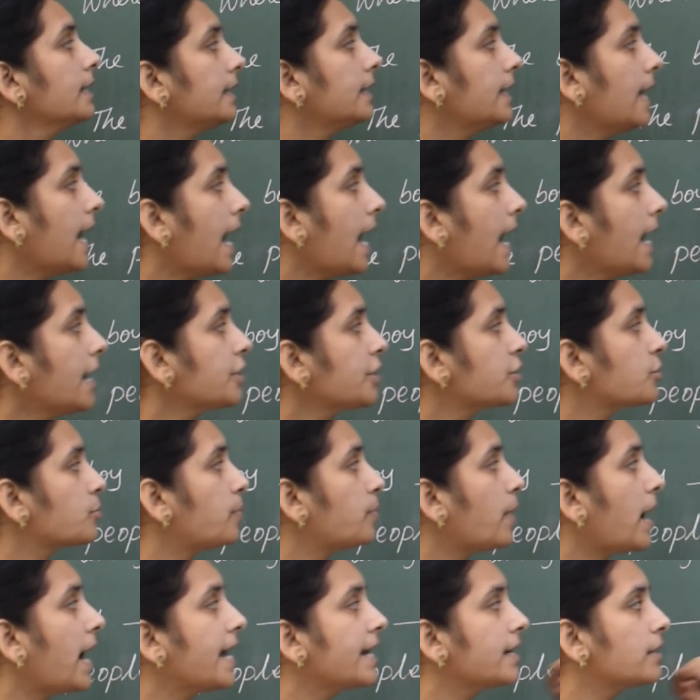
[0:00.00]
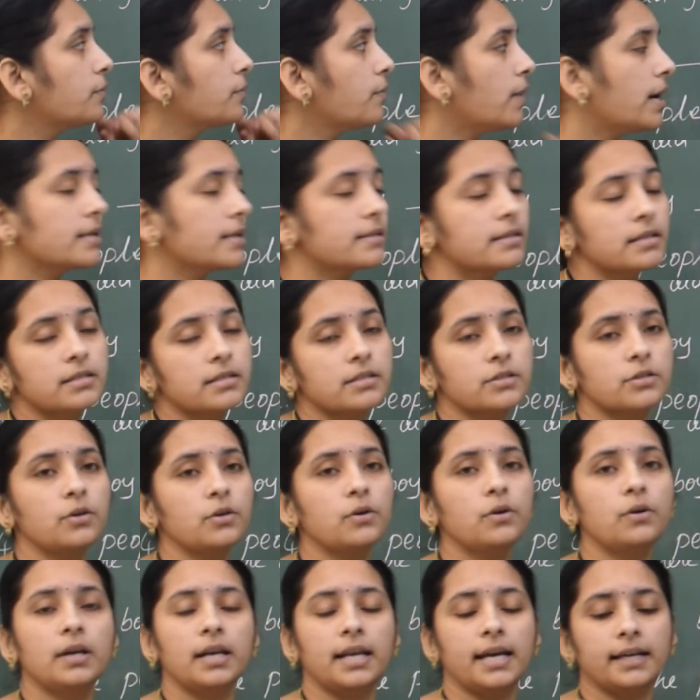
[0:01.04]
dash bike was
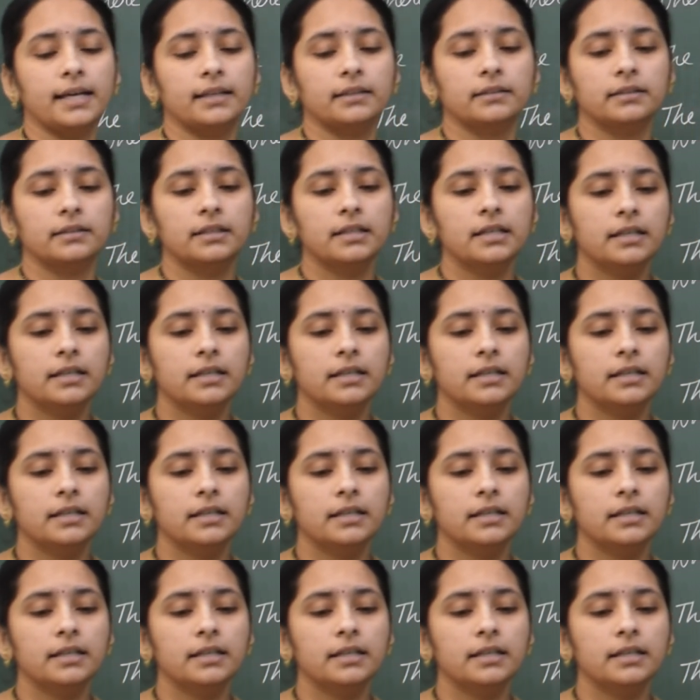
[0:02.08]
stolen.